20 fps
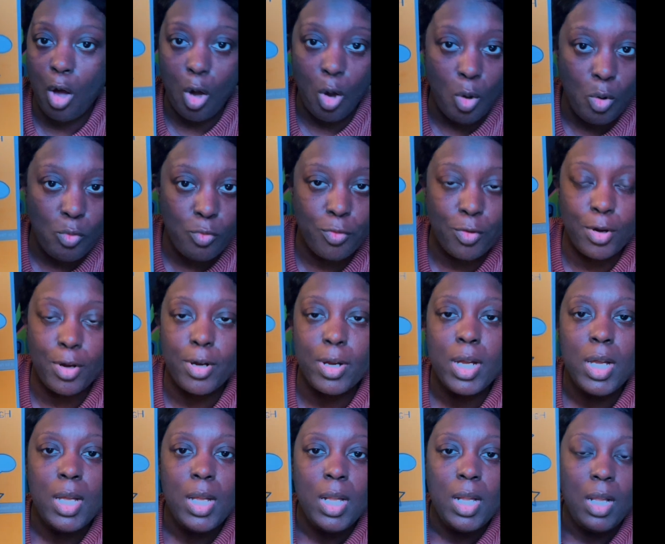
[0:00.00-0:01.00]

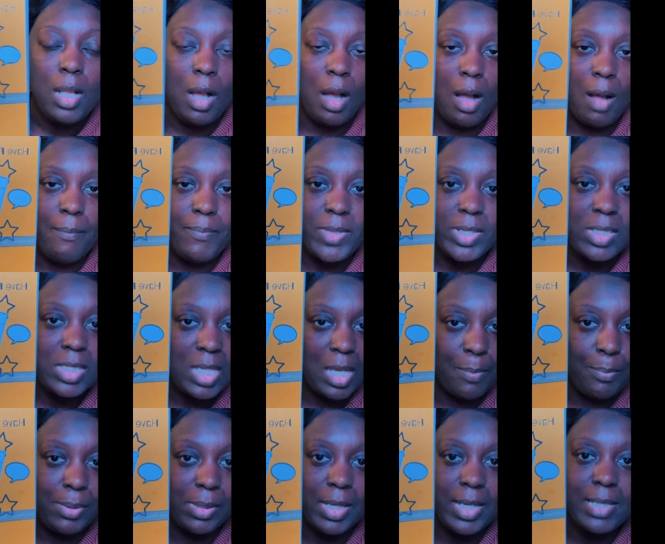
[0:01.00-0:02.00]
over the
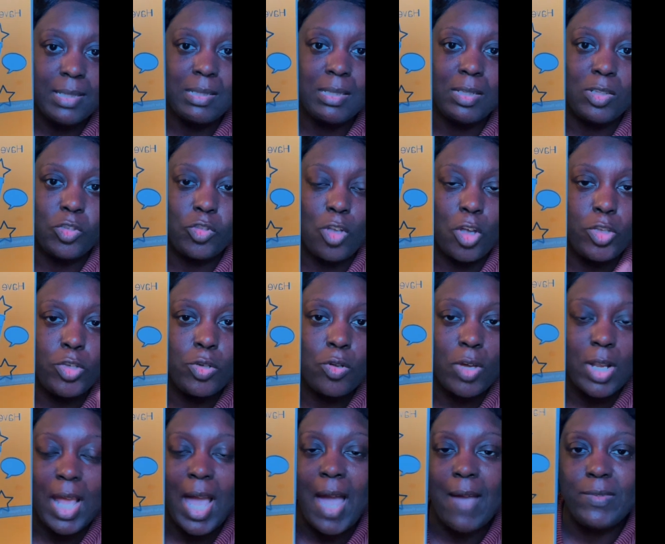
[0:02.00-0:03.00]
templates. So you're
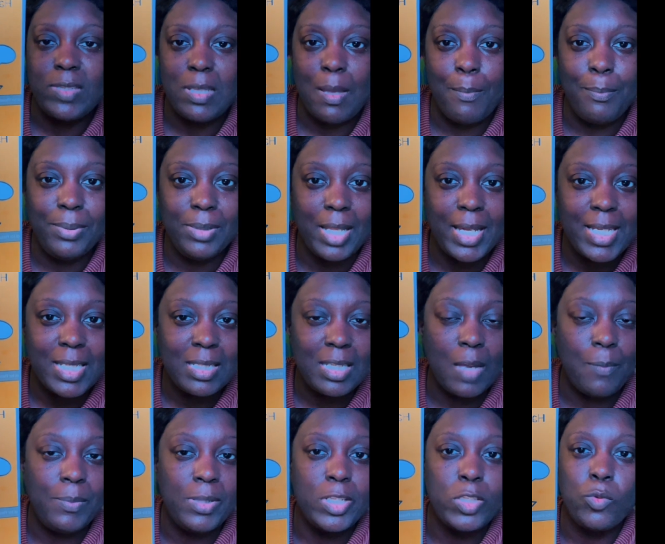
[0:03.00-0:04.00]
going to have some blank
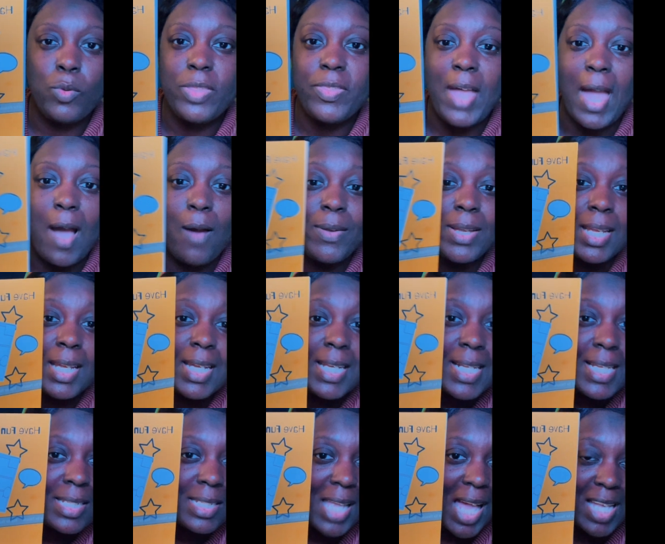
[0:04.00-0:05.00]
templates without
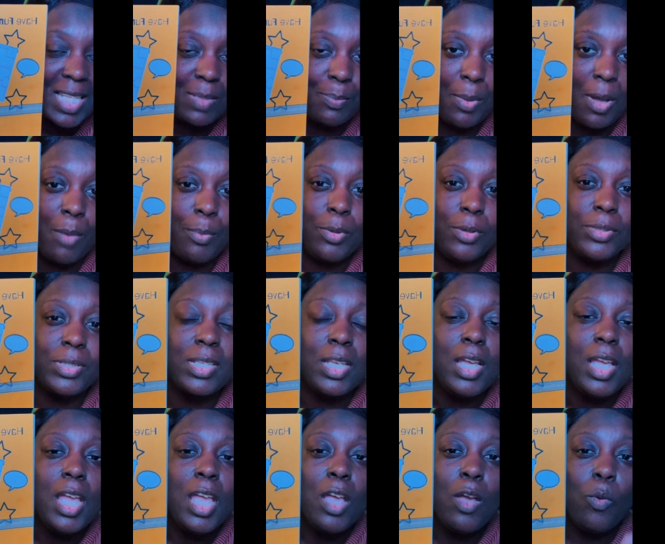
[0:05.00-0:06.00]
any text bubbles
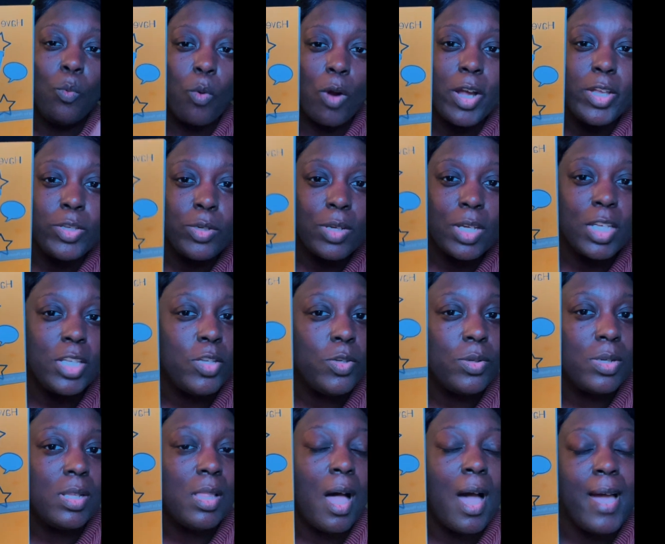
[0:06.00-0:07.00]
where you can
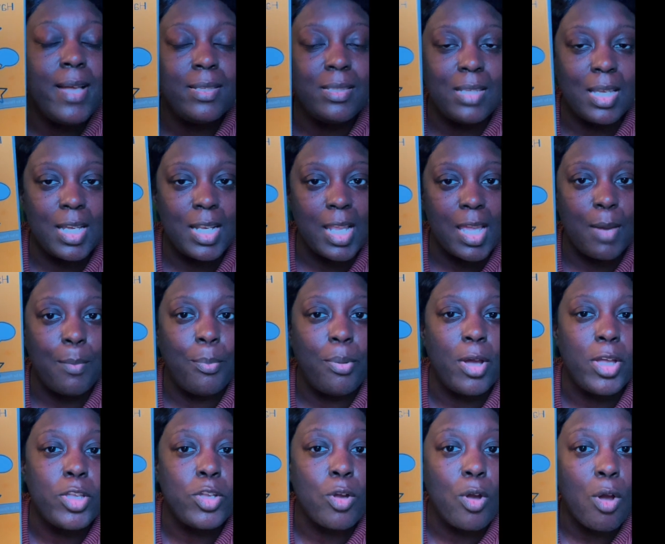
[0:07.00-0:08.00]
utilize and
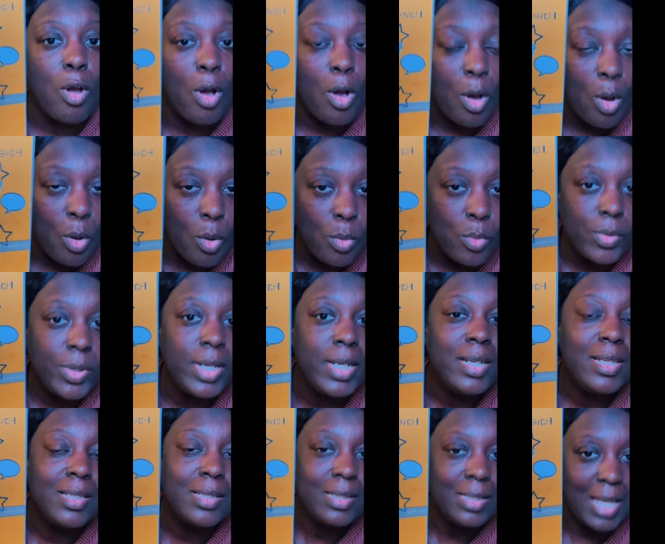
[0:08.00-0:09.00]
input your
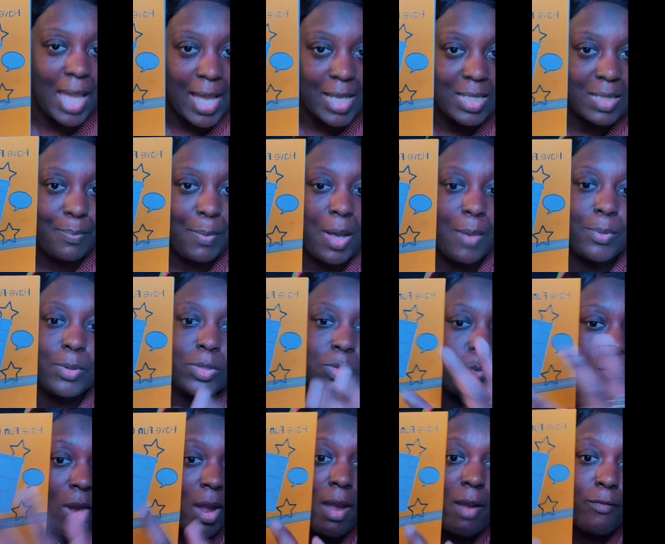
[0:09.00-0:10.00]
own text bubbles
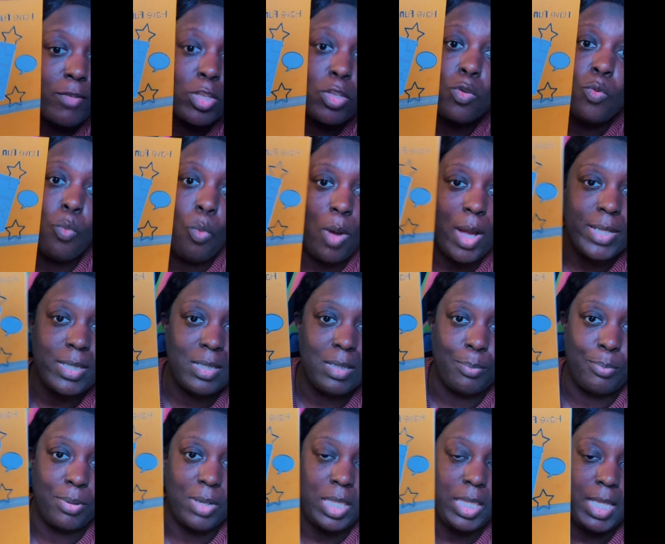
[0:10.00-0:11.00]
wherever you want to
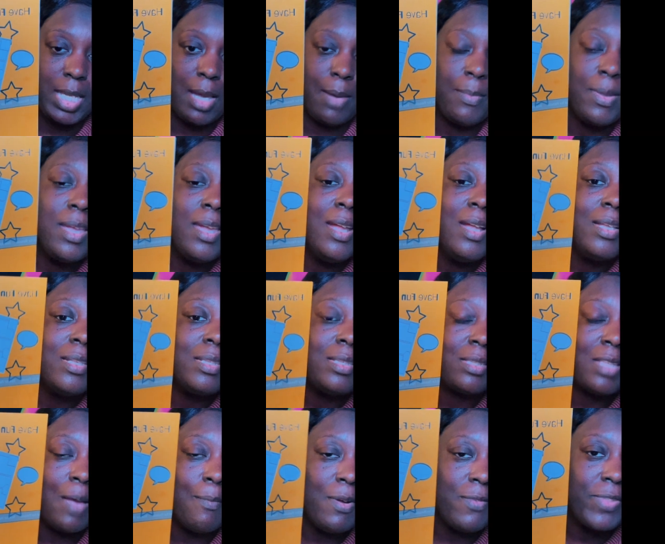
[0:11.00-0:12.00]
put them.
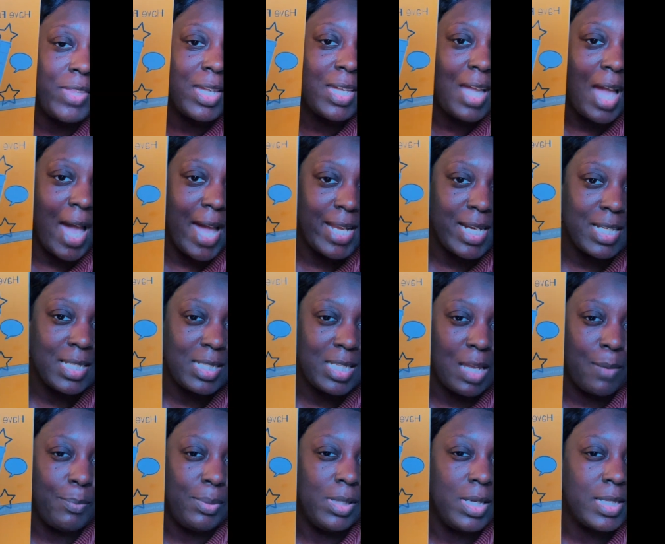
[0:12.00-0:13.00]
Some of the guided
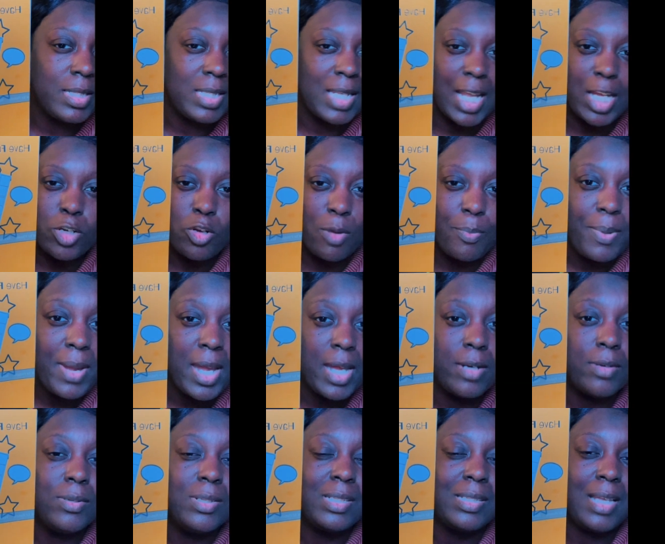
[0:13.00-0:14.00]
templates and or
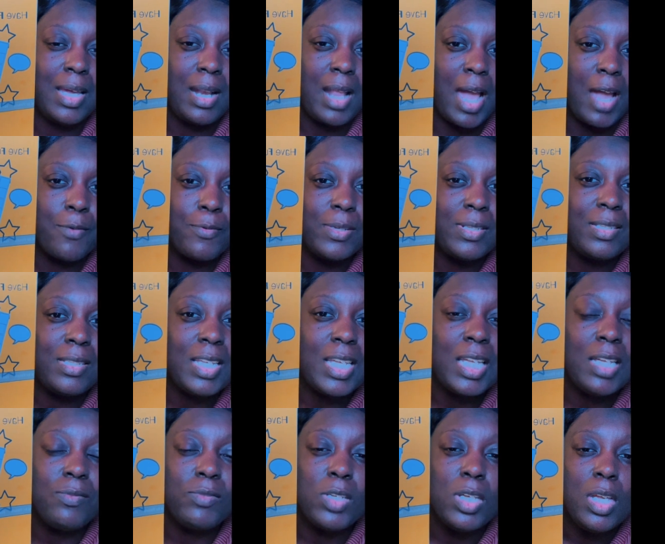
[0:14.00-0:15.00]
panels that I
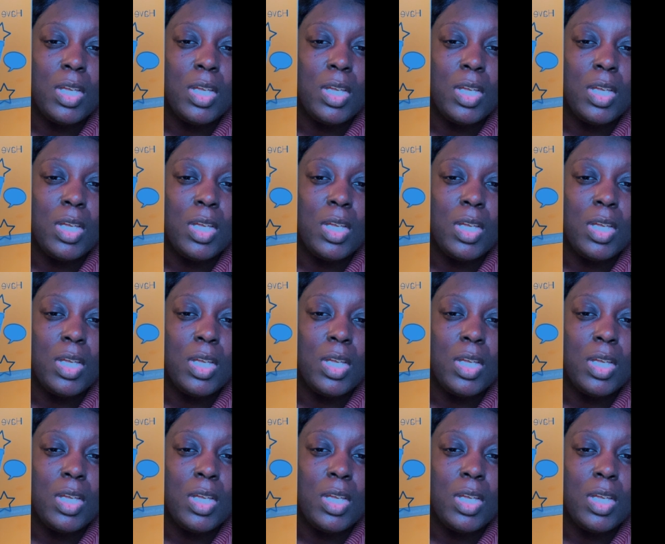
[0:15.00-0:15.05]
received